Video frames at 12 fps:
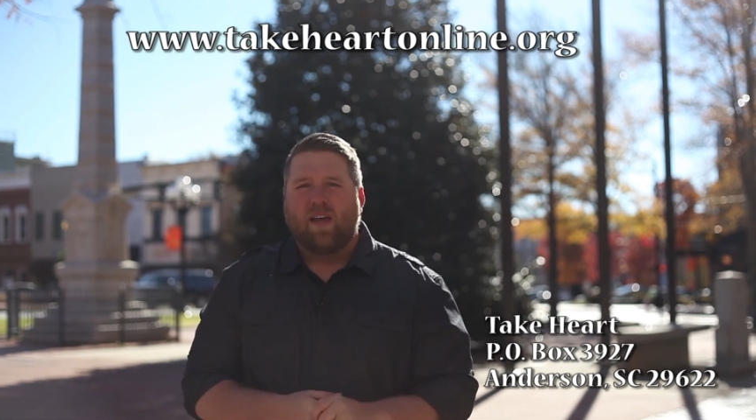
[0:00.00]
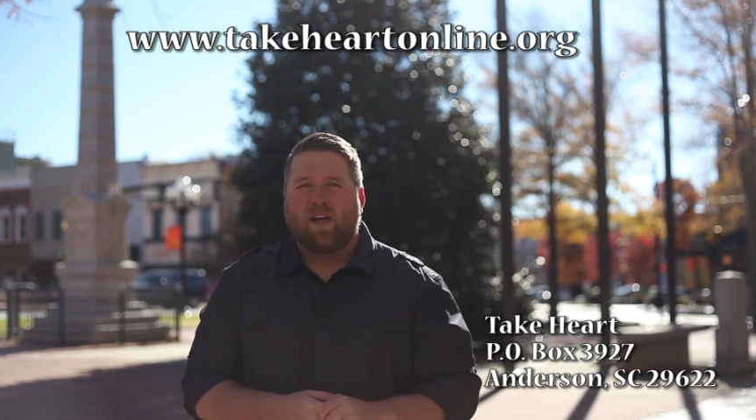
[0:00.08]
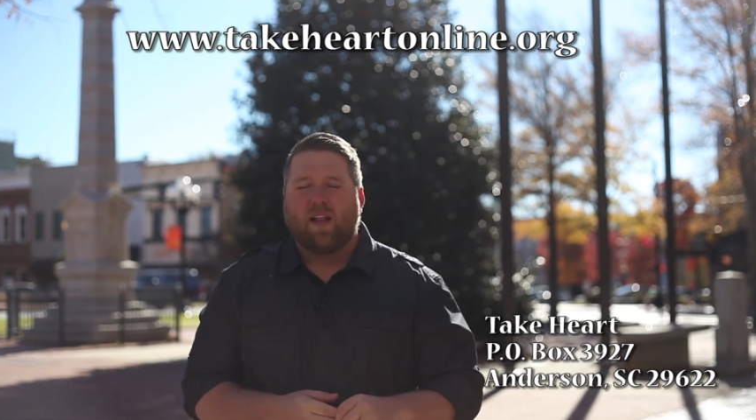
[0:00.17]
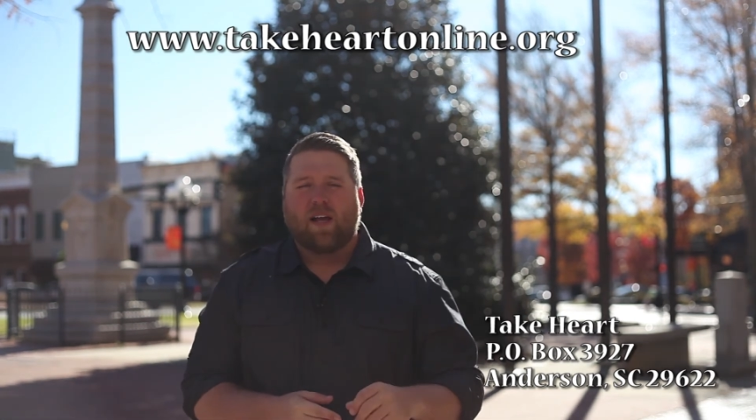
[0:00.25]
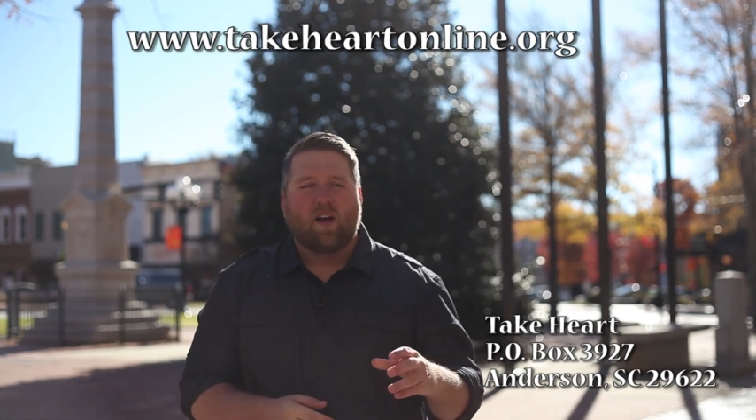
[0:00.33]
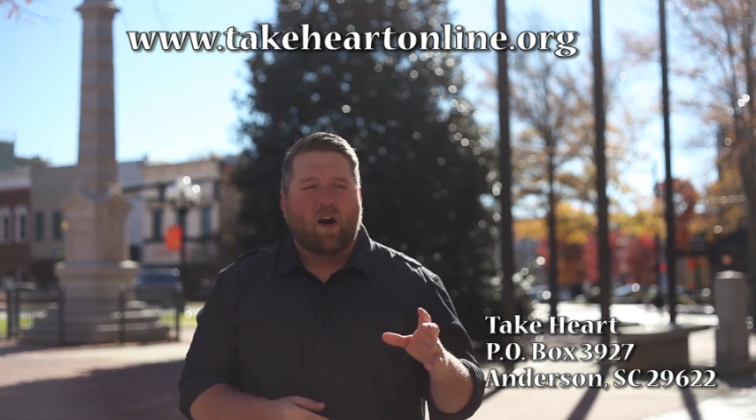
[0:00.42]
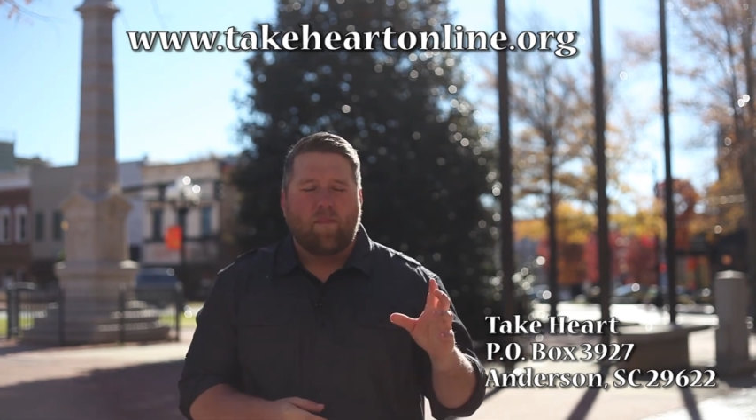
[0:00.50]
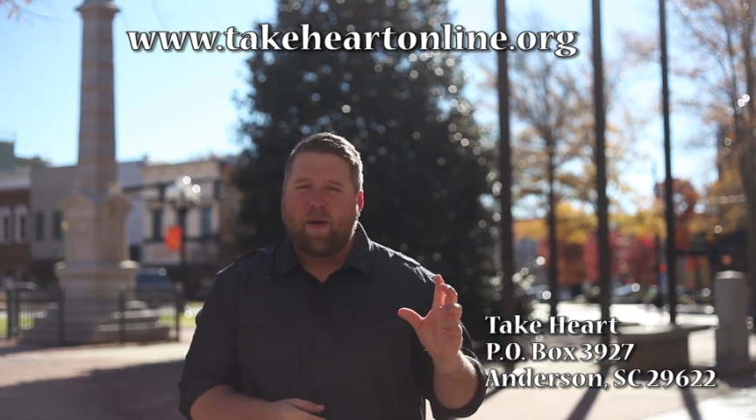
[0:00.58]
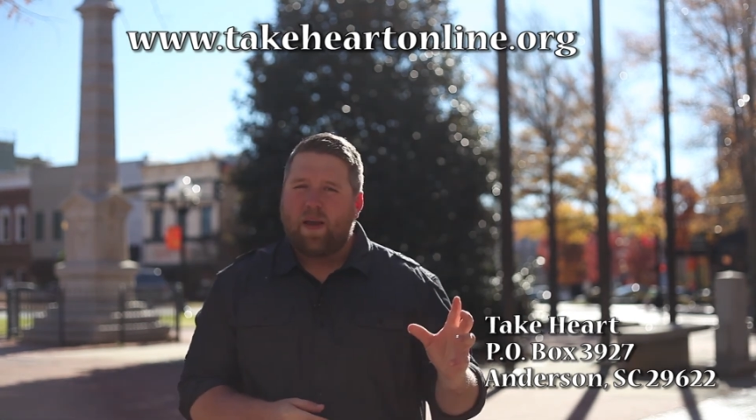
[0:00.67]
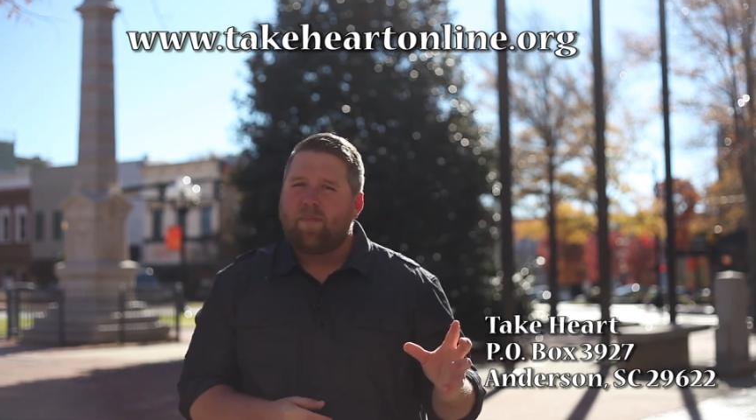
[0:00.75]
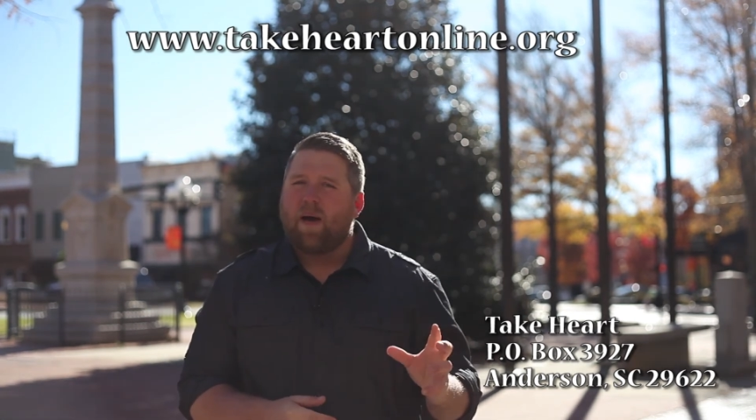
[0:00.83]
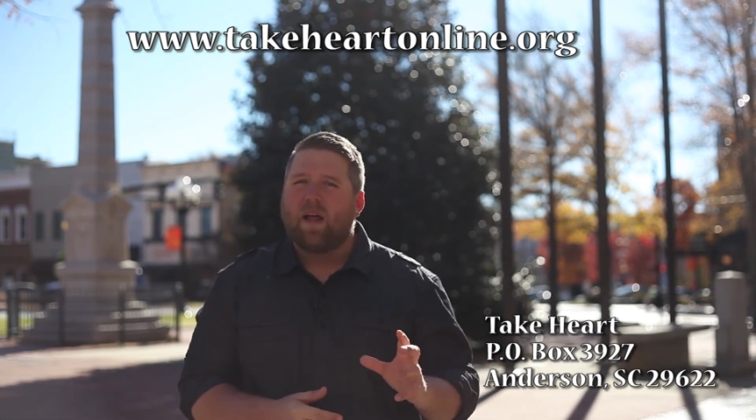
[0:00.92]
click on our
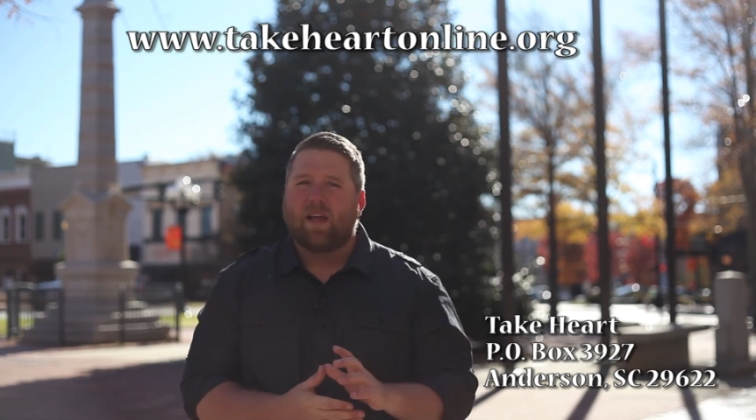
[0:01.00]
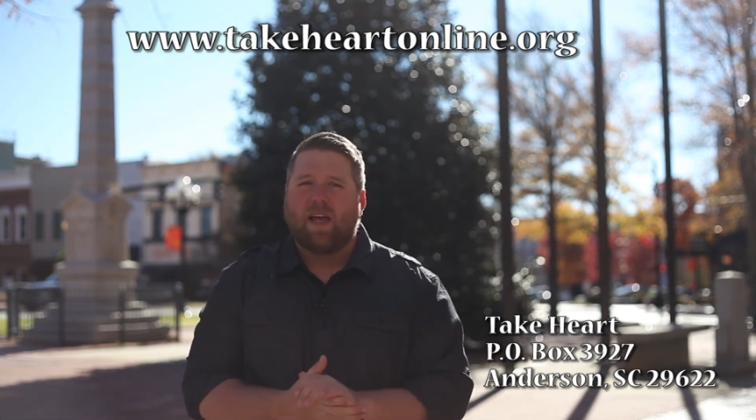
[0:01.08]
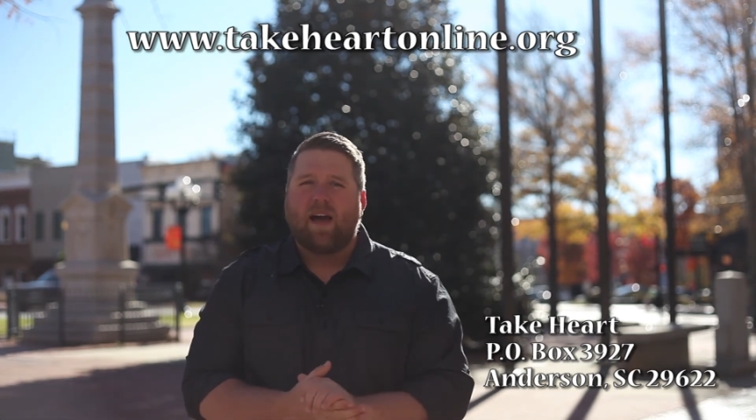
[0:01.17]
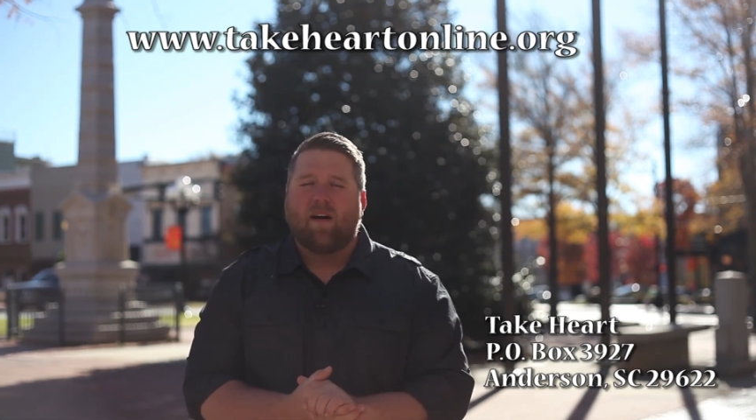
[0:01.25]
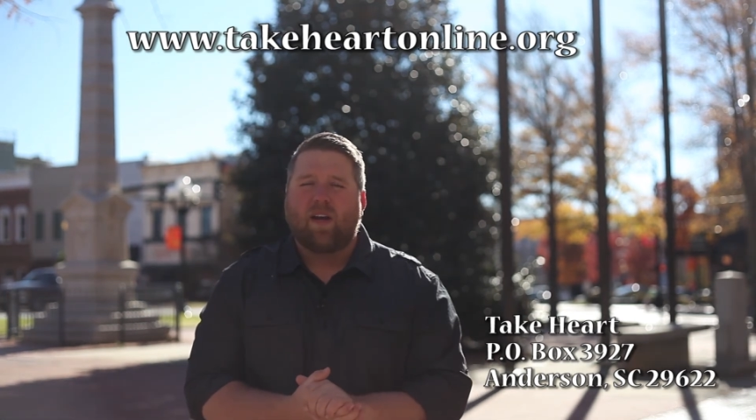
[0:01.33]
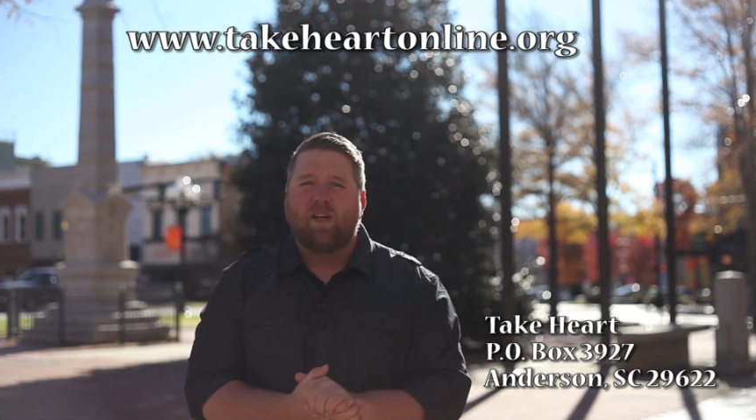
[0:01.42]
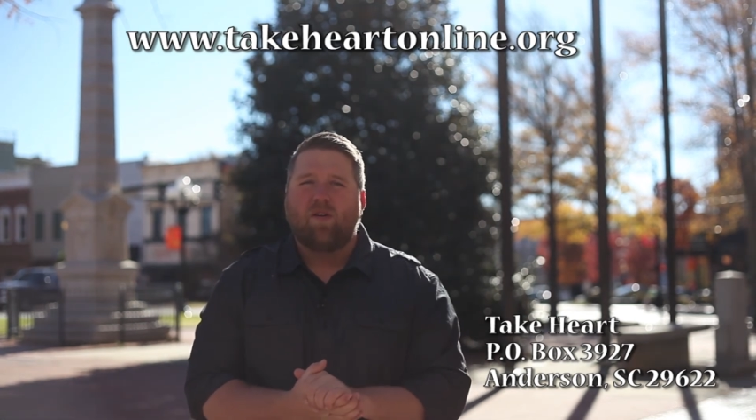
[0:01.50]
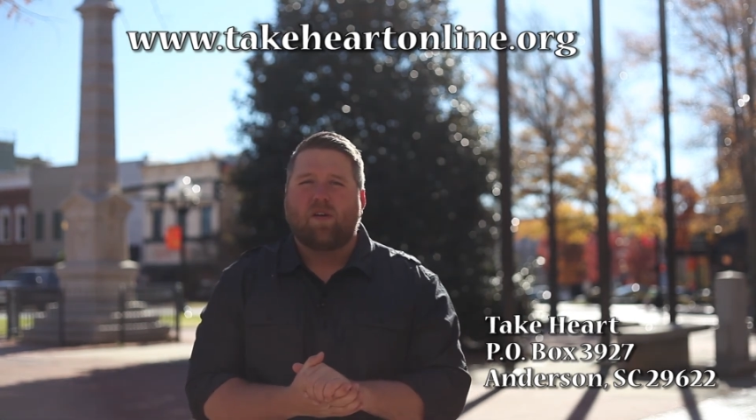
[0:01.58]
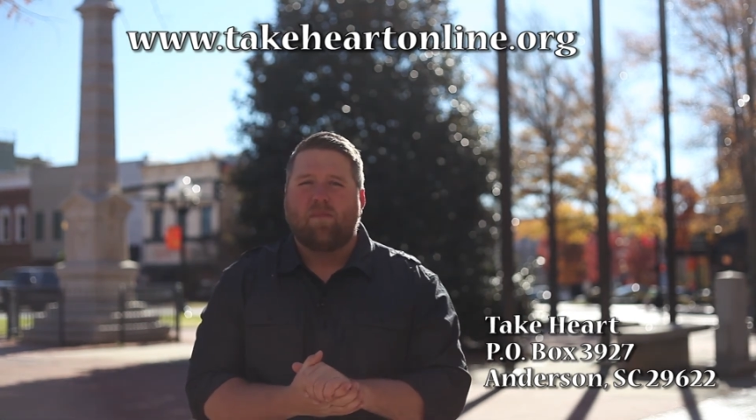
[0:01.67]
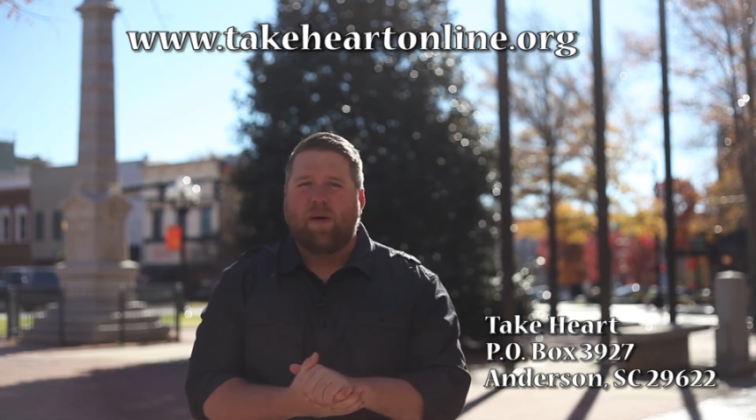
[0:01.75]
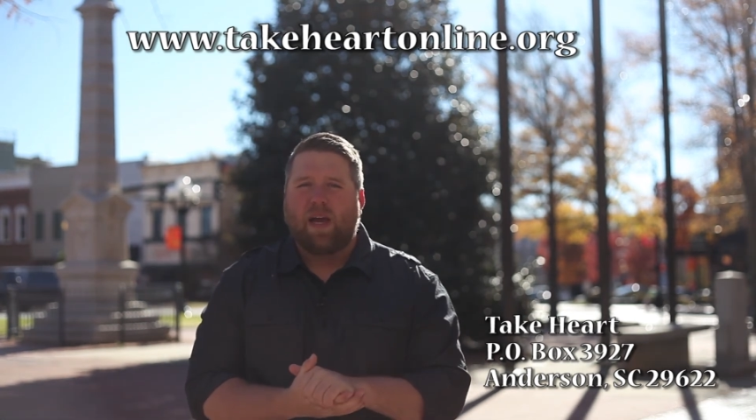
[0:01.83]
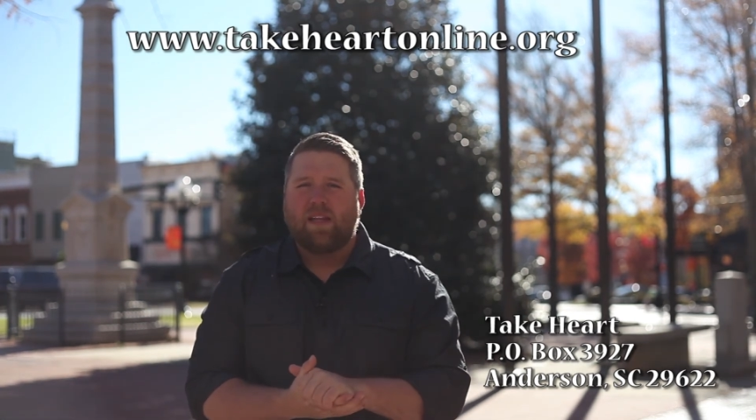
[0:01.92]
PayPal account, and you
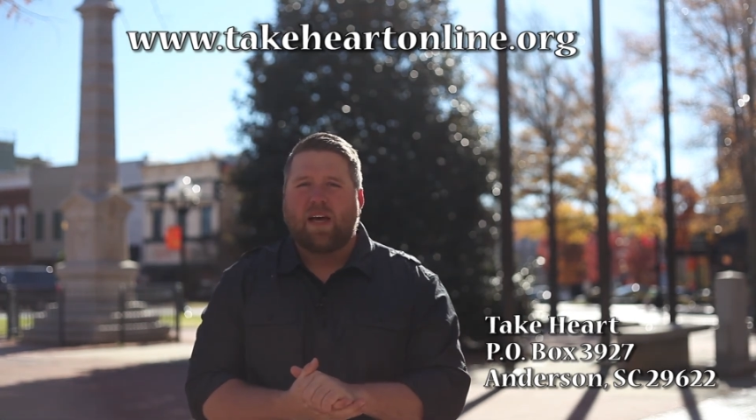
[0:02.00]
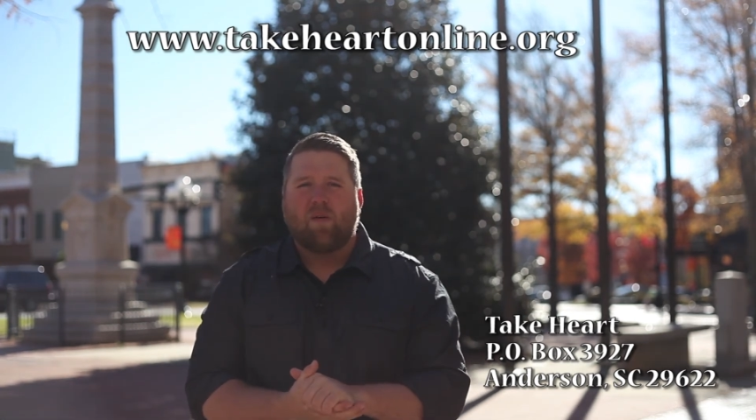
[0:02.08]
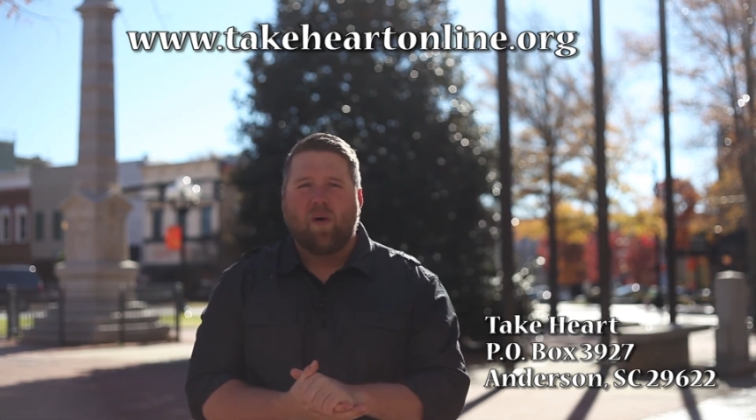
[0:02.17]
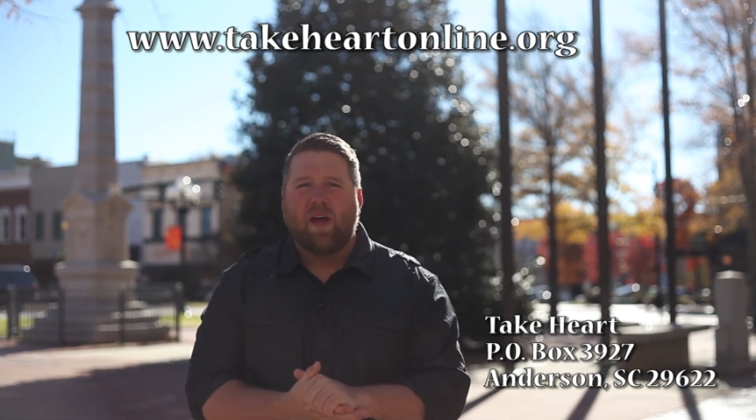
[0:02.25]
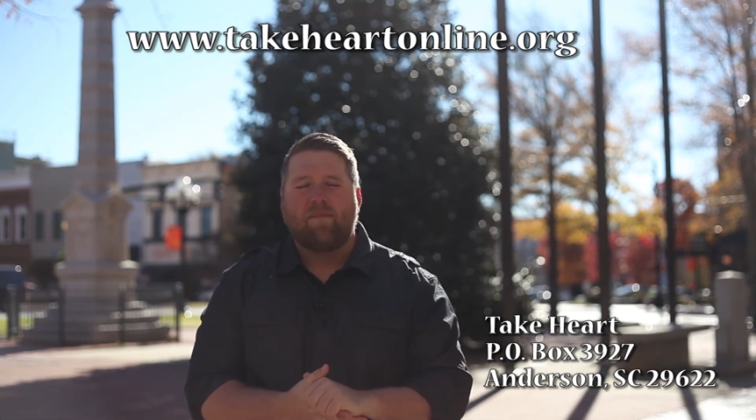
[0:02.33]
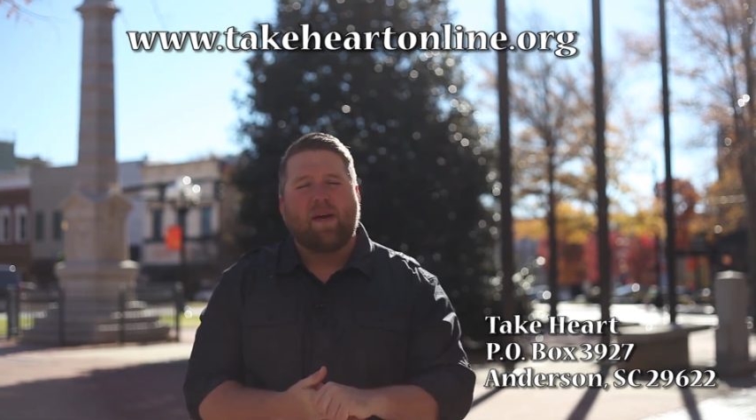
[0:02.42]
can pay that way.